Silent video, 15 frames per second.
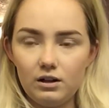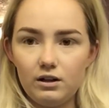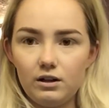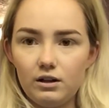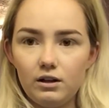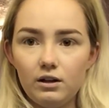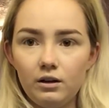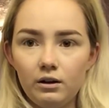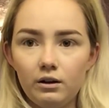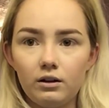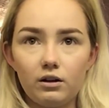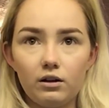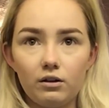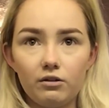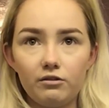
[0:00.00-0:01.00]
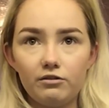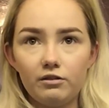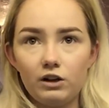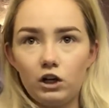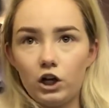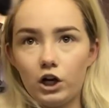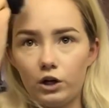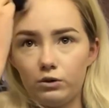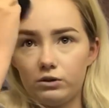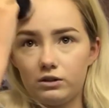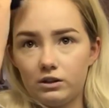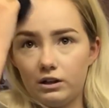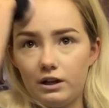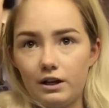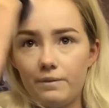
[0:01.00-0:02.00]
a little
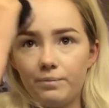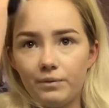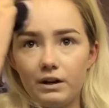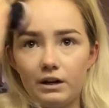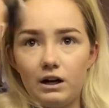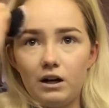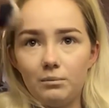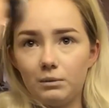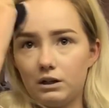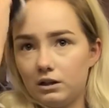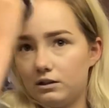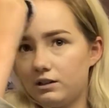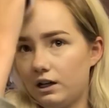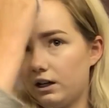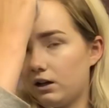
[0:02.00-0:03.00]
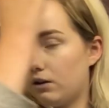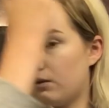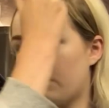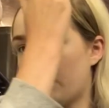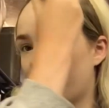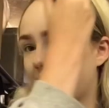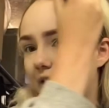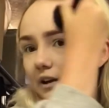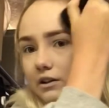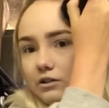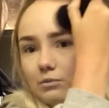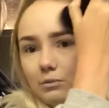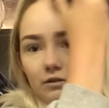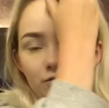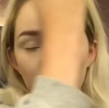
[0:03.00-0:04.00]
ghostly. And now I'm going to take it around the edge of
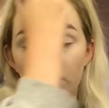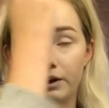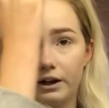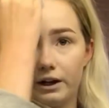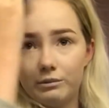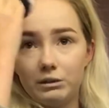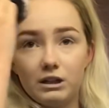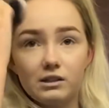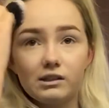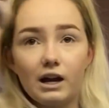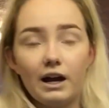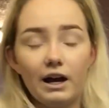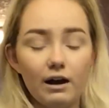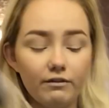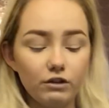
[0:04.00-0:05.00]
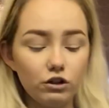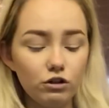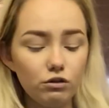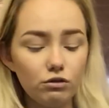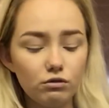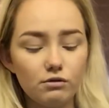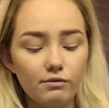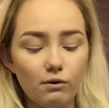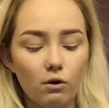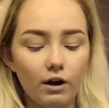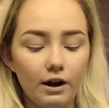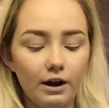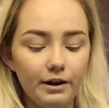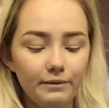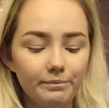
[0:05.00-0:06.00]
my forehead because I have a huge
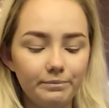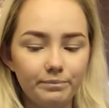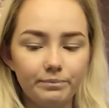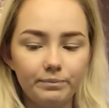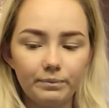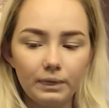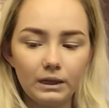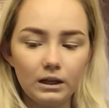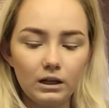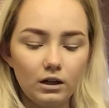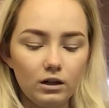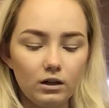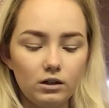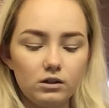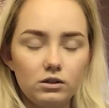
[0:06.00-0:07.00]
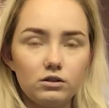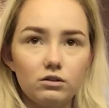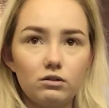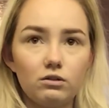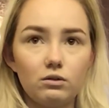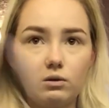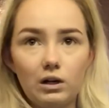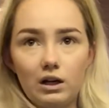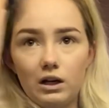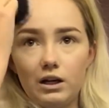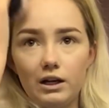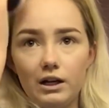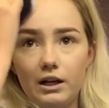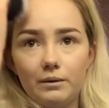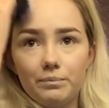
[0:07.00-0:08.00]
forehead. So
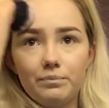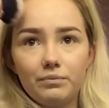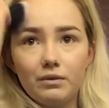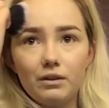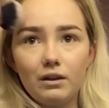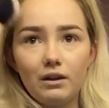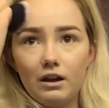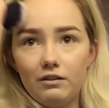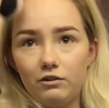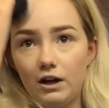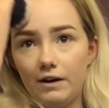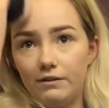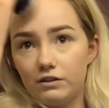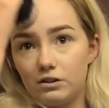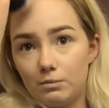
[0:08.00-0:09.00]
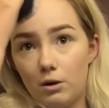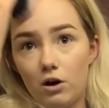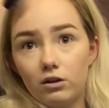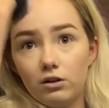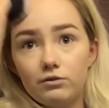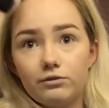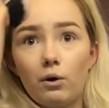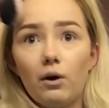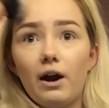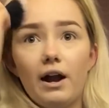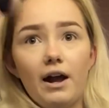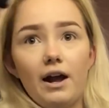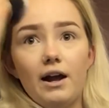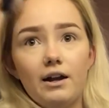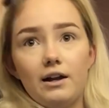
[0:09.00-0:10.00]
yeah, if you have a smaller
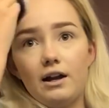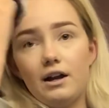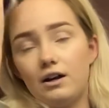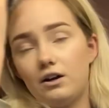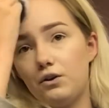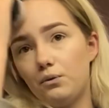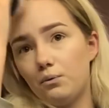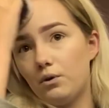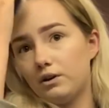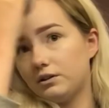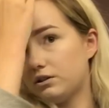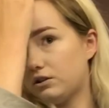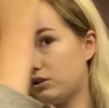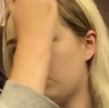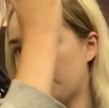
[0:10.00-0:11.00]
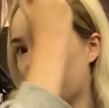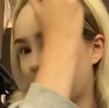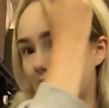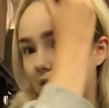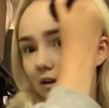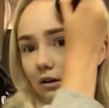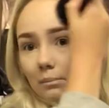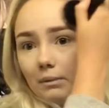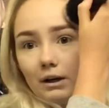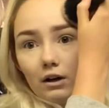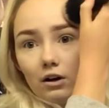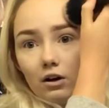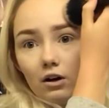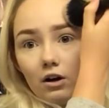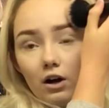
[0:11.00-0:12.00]
forehead and you want to make it look
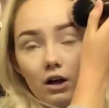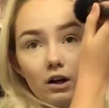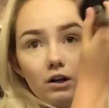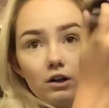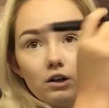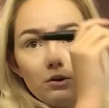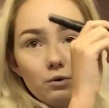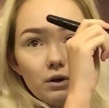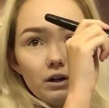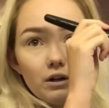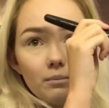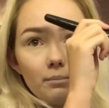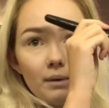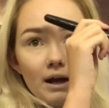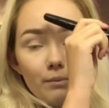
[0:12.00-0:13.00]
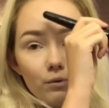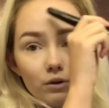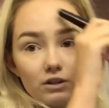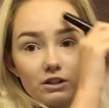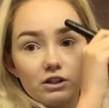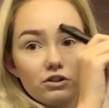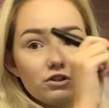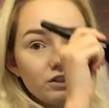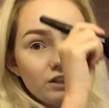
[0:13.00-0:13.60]
bigger, you would pay more attention